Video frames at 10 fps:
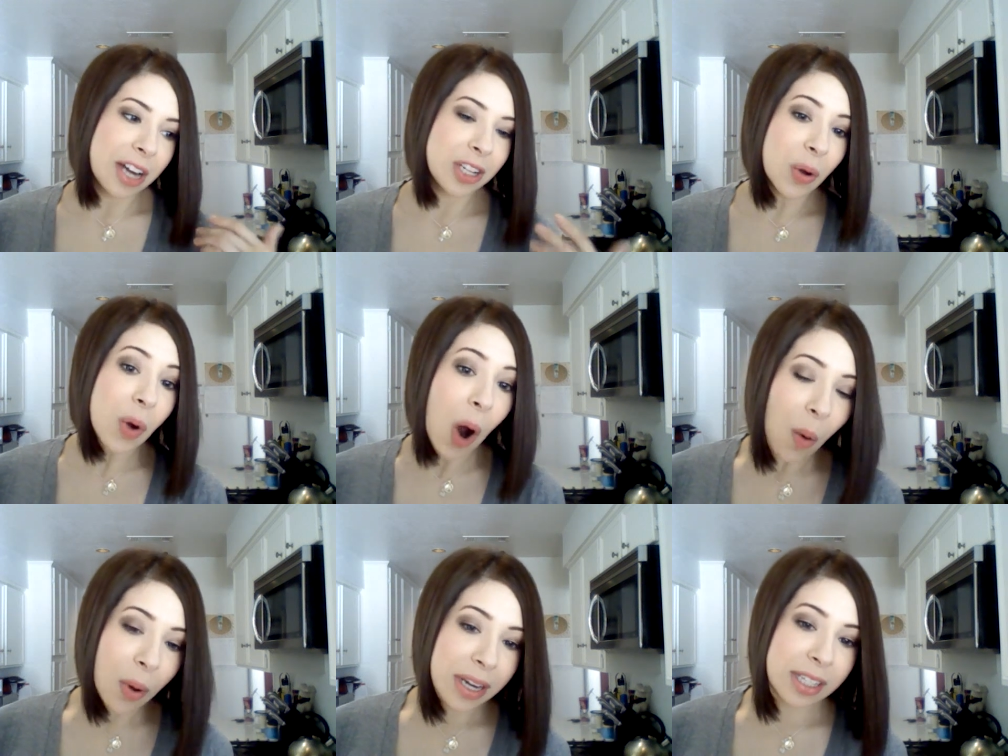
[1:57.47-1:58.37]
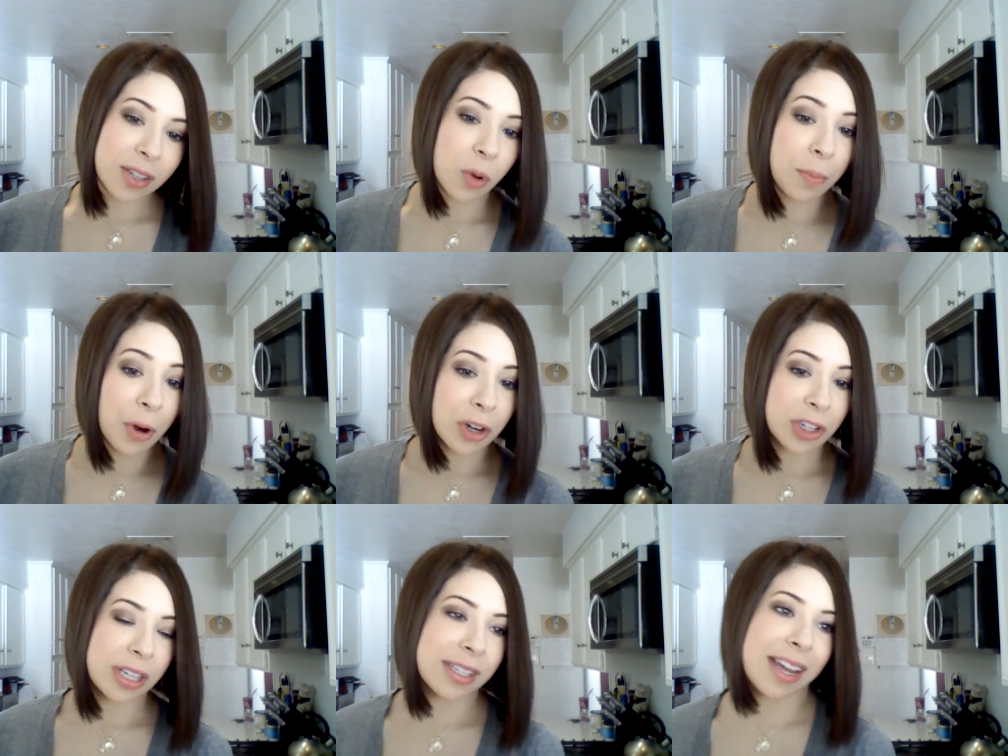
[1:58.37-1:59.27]
I don't always
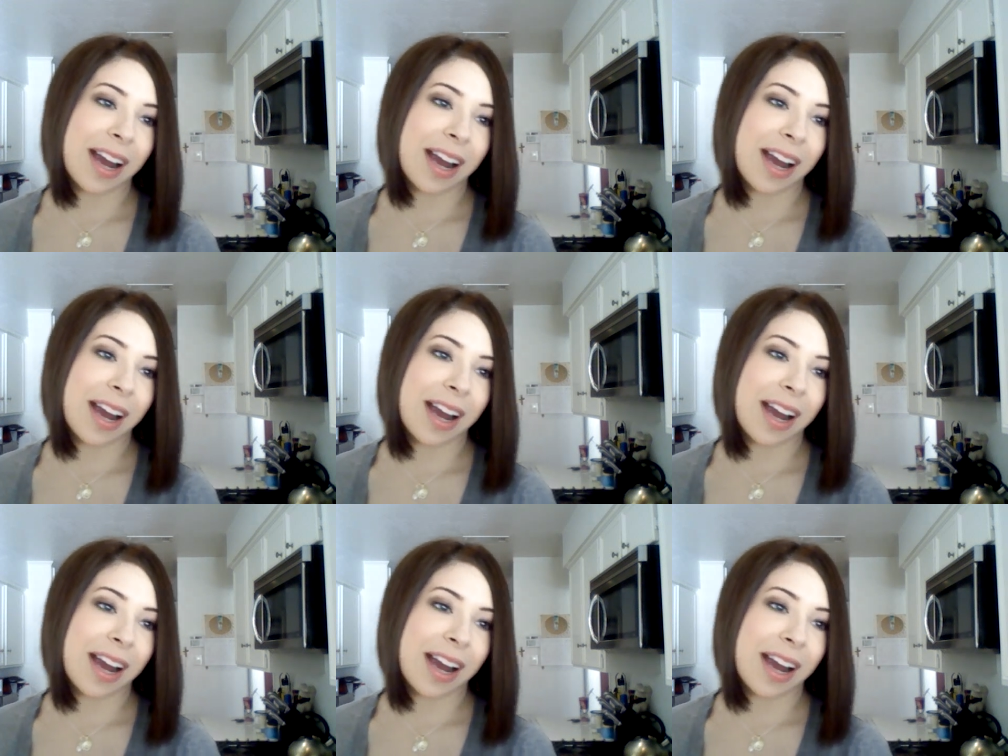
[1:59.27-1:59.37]
repurchase.